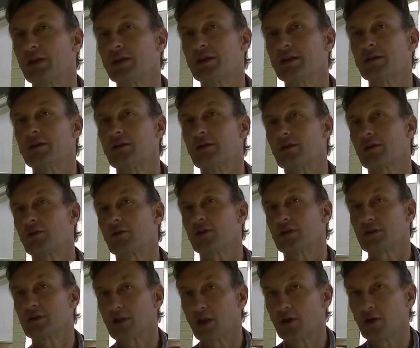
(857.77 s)
in
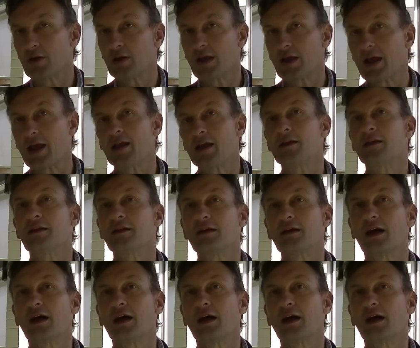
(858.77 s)
across the lower land,